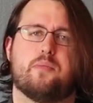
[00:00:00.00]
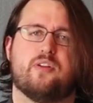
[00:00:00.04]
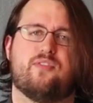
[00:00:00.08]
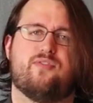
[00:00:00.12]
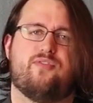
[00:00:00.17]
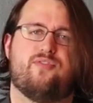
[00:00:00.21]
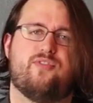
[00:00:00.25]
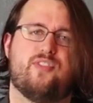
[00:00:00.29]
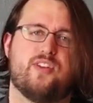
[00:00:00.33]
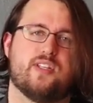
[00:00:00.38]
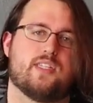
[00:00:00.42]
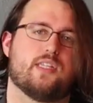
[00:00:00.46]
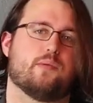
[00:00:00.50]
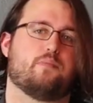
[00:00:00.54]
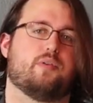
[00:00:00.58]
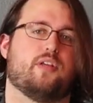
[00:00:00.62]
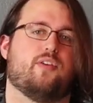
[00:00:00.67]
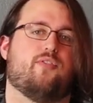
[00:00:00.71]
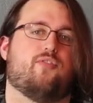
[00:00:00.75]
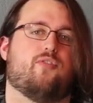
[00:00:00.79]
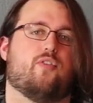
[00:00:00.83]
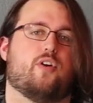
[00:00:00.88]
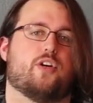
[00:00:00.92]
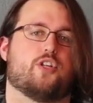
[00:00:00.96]
but
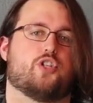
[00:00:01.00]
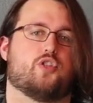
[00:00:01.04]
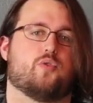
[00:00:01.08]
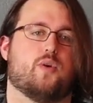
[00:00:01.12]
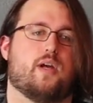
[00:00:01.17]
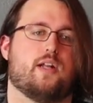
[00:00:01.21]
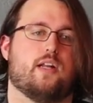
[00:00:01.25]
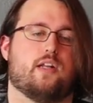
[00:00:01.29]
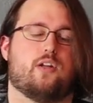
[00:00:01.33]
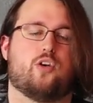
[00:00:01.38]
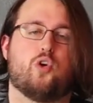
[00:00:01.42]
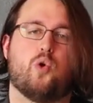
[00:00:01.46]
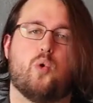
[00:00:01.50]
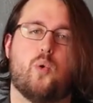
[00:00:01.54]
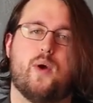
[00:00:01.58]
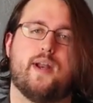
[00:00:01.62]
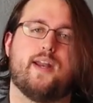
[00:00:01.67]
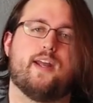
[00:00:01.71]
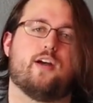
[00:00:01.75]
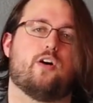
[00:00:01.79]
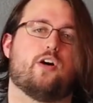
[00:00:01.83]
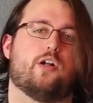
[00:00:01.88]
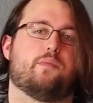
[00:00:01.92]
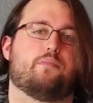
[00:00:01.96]
visibly frustrated,
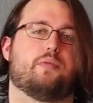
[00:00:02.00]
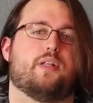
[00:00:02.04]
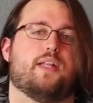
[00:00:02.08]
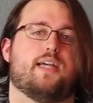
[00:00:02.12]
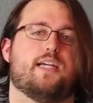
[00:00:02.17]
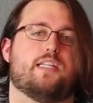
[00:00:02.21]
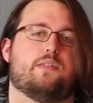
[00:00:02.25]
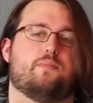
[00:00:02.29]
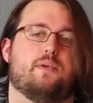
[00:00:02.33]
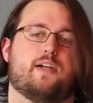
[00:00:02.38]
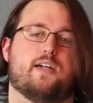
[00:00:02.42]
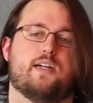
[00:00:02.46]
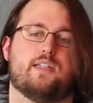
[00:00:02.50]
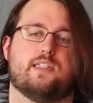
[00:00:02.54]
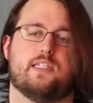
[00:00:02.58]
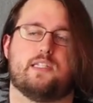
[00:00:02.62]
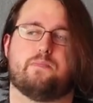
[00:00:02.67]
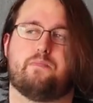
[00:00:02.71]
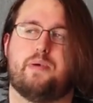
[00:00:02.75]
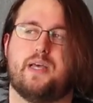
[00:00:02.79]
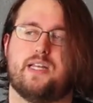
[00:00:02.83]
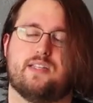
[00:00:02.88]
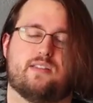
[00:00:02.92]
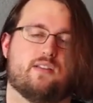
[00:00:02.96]
quitting on plays because
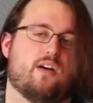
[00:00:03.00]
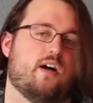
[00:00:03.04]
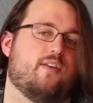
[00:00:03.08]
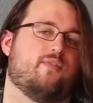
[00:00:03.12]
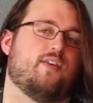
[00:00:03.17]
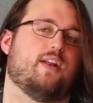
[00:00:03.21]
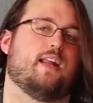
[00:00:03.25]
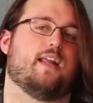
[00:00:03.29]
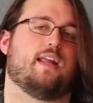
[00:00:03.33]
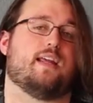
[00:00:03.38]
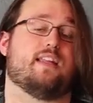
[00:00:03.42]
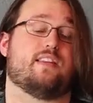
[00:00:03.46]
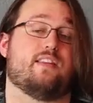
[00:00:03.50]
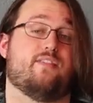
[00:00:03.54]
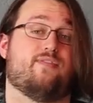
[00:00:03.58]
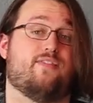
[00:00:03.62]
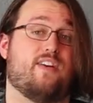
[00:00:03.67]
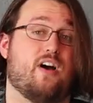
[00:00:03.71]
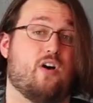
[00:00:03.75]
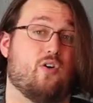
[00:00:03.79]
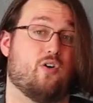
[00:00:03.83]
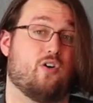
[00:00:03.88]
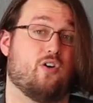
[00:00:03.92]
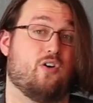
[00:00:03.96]
he's pissed off he didn't get the
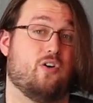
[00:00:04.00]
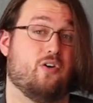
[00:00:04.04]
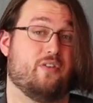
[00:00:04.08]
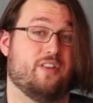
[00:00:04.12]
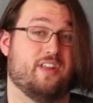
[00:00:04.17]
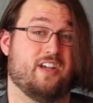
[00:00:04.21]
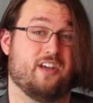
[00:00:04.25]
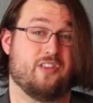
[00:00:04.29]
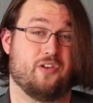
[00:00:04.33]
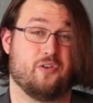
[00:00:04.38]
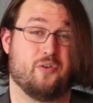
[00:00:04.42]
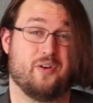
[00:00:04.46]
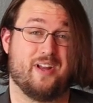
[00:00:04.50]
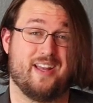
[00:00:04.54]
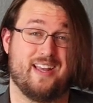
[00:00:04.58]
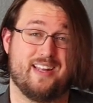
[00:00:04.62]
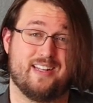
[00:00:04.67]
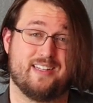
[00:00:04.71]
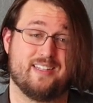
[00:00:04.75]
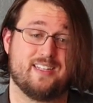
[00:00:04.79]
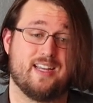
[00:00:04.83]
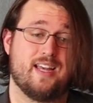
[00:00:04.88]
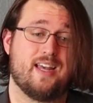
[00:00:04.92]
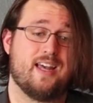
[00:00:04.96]
foul call on the other
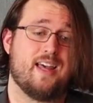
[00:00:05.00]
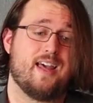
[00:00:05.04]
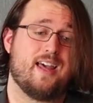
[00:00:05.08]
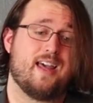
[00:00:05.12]
end.